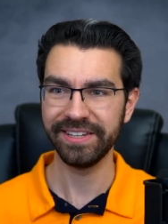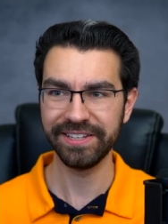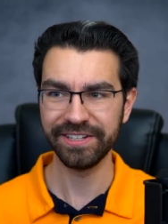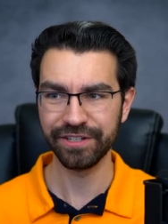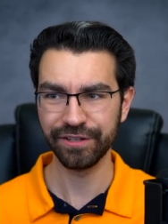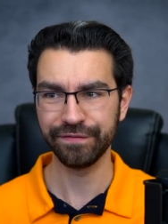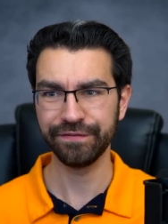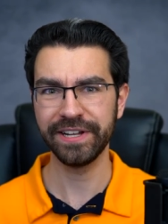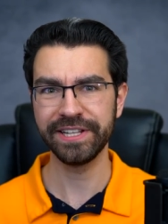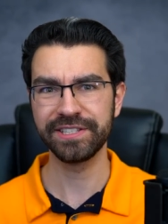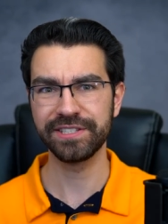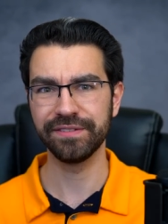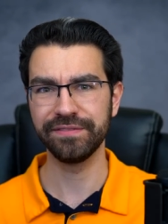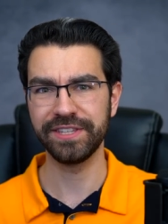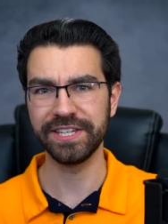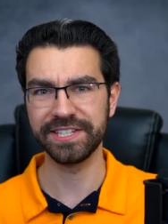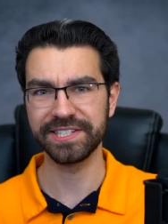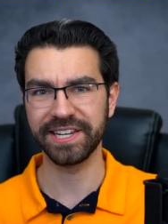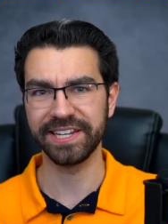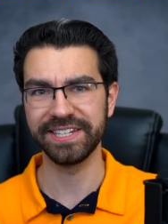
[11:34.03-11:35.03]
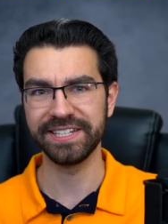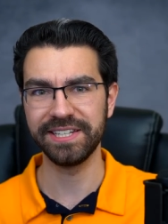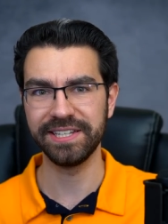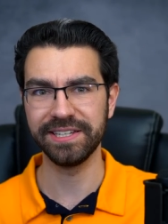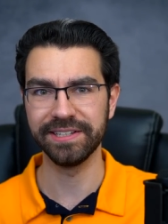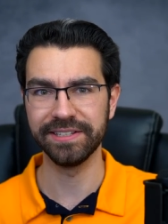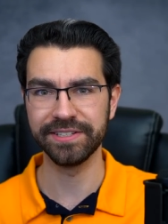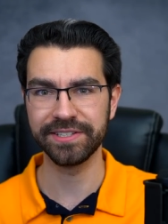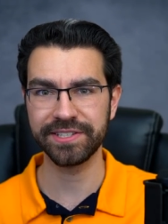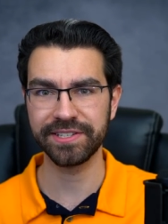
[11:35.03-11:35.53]
In defense of these
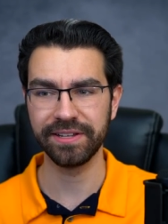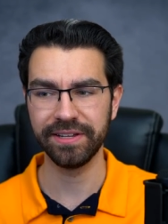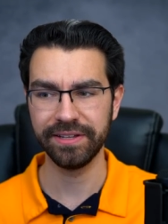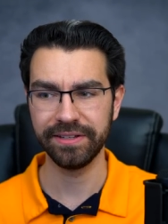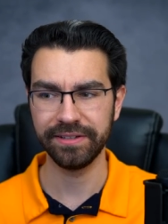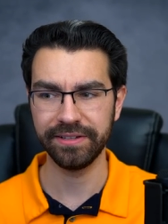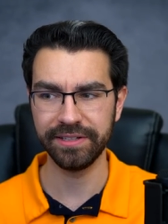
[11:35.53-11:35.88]
ideas,